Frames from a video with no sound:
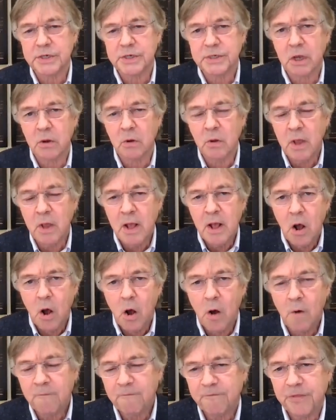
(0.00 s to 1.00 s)
So
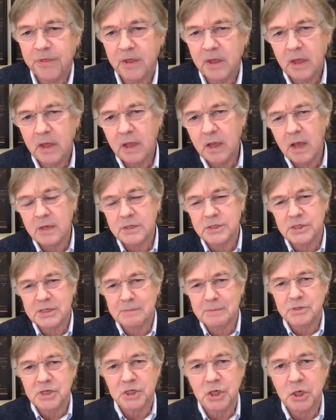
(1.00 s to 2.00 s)
off the uh,
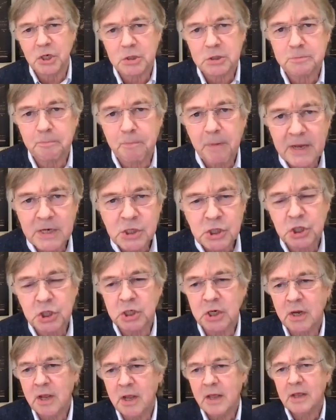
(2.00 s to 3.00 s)
substitutes
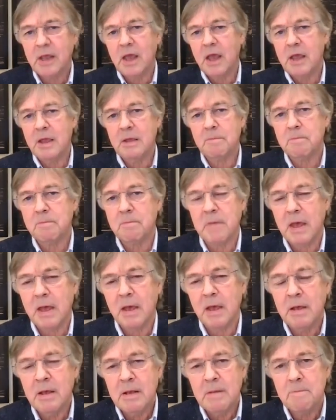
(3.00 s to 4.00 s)
bench came
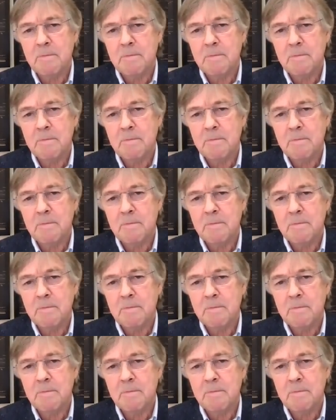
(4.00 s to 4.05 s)
uh,